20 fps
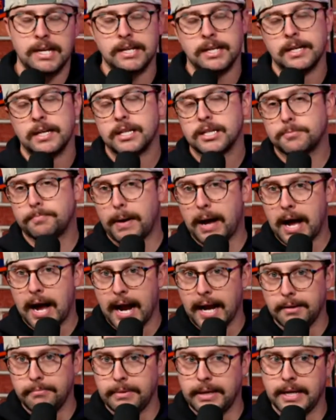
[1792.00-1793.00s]
It's
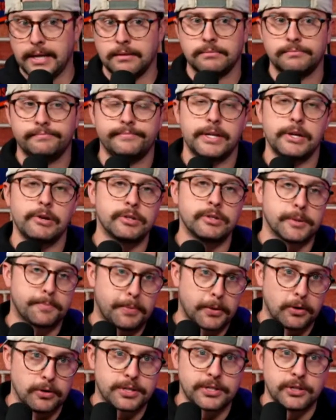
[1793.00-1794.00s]
behind me. It was a
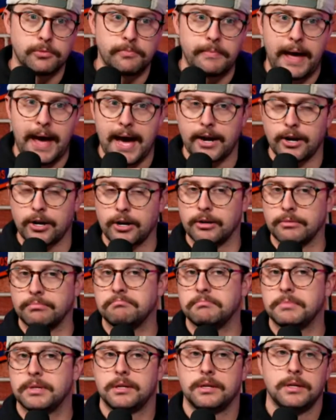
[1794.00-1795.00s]
personal matter.
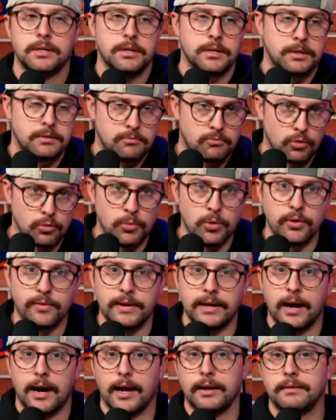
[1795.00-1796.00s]
We're moving on.